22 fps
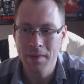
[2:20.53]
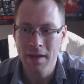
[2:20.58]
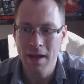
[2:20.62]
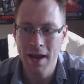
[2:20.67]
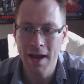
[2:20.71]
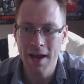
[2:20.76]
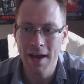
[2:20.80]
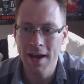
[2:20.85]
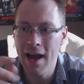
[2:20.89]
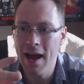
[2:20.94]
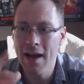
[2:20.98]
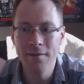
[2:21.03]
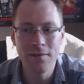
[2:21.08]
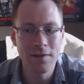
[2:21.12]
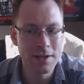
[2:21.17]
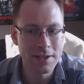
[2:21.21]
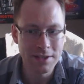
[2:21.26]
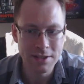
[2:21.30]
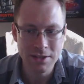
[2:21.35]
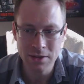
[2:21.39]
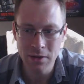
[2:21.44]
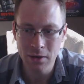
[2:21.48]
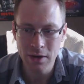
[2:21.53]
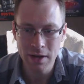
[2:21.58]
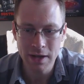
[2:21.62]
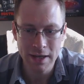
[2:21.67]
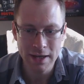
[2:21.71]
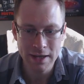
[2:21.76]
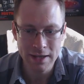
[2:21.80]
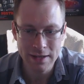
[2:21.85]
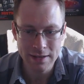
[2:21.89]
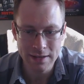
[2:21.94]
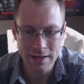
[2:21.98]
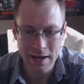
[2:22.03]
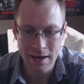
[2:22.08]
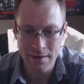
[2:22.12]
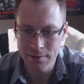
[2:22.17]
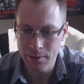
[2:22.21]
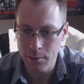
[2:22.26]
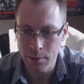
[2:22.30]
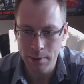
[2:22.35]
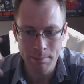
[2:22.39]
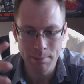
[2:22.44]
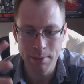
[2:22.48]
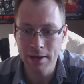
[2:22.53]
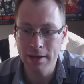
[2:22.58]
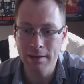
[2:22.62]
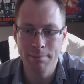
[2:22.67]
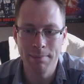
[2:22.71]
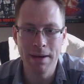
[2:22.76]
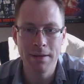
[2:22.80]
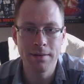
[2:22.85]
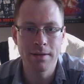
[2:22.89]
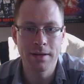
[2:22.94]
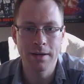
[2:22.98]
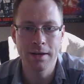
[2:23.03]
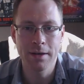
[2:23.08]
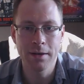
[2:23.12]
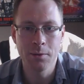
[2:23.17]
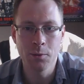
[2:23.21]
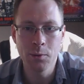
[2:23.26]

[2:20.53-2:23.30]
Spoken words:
And after installing it, after we basically